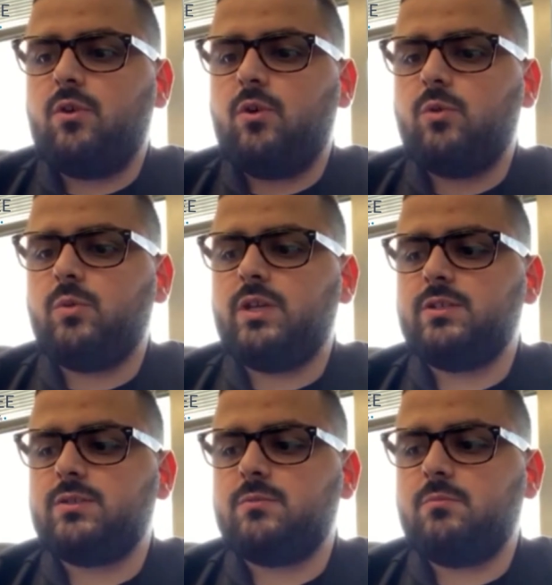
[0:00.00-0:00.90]

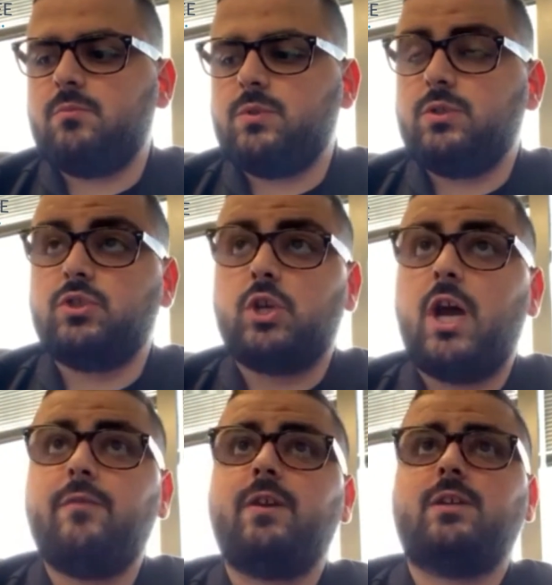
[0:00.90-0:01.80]
always
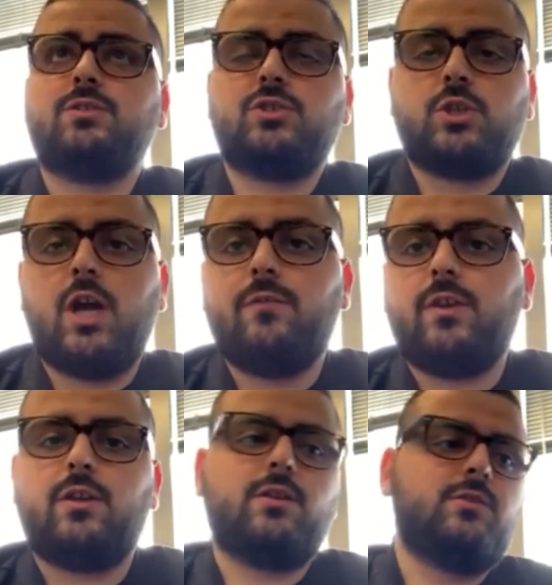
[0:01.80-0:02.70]
driving and
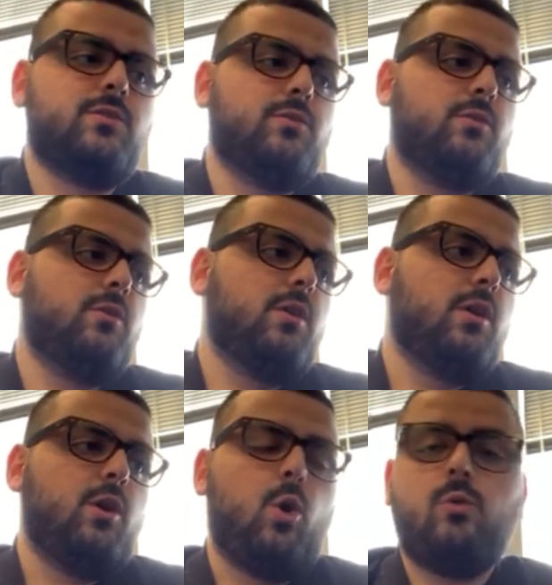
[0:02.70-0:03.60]
striving to
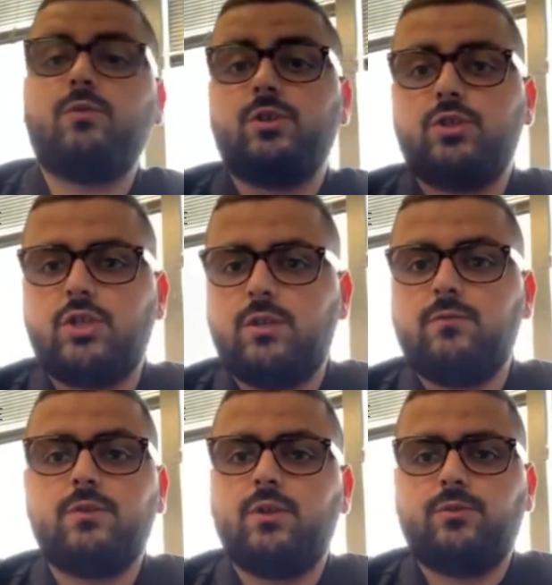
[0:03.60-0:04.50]

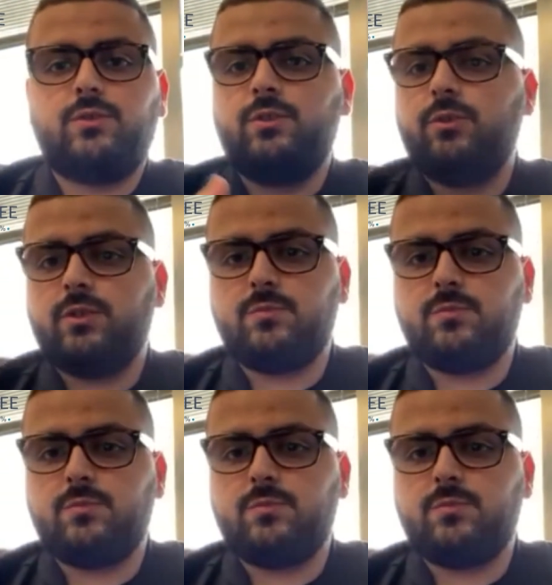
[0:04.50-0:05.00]
overachieve, you know, to do his